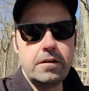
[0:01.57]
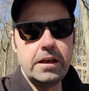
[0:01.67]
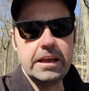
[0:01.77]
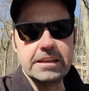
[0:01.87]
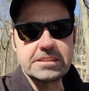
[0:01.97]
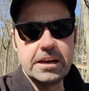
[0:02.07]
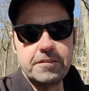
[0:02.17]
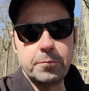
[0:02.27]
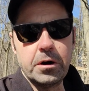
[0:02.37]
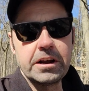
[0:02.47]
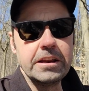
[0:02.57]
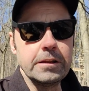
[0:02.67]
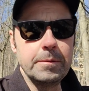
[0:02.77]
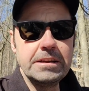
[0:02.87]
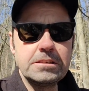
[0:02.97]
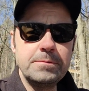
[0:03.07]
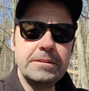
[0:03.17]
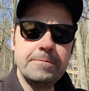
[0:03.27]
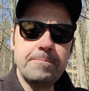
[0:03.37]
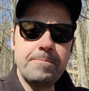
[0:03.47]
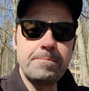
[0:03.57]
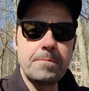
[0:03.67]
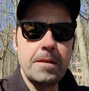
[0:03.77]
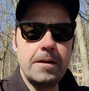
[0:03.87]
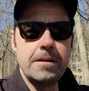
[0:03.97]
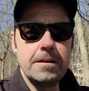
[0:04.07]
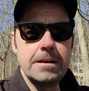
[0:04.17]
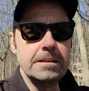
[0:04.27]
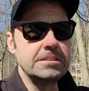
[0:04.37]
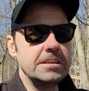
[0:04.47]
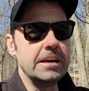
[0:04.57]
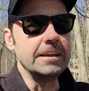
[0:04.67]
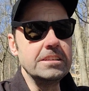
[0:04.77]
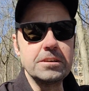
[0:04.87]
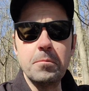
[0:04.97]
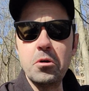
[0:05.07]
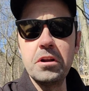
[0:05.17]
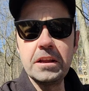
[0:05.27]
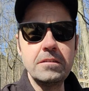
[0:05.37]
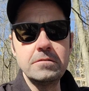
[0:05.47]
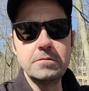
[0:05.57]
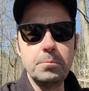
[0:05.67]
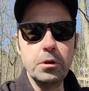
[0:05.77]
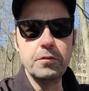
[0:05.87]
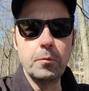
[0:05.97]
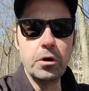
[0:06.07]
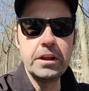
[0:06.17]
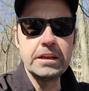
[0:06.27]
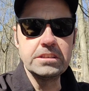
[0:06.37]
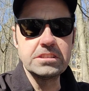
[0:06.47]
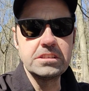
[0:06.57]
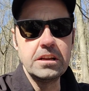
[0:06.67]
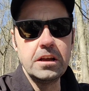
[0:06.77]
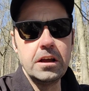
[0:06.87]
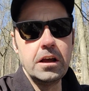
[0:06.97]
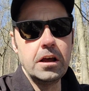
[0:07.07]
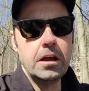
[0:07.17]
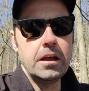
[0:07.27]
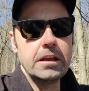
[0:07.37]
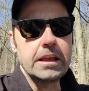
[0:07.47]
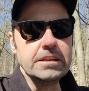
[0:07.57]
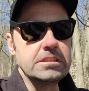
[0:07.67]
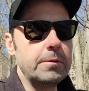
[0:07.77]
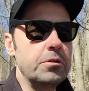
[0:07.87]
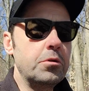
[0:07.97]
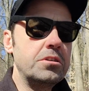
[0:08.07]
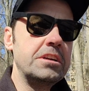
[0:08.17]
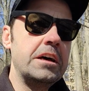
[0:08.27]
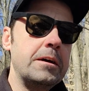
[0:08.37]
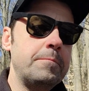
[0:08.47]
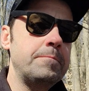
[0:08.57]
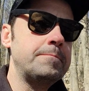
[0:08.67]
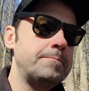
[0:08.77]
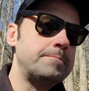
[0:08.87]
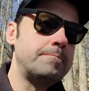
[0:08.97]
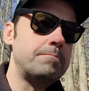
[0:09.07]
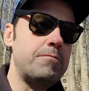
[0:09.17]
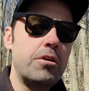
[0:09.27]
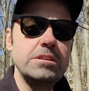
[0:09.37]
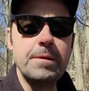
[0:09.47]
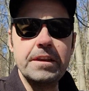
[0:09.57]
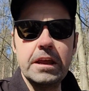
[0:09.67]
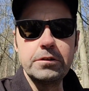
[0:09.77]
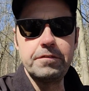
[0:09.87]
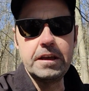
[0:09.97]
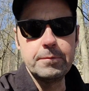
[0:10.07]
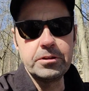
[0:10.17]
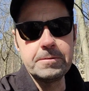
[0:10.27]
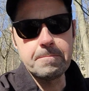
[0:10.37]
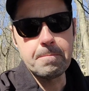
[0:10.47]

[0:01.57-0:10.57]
Hey, it's Kyle from Rockin' in the Basement. It's Easter morning. It's a beautiful morning and just getting some outdoor time before I spend the day with the family.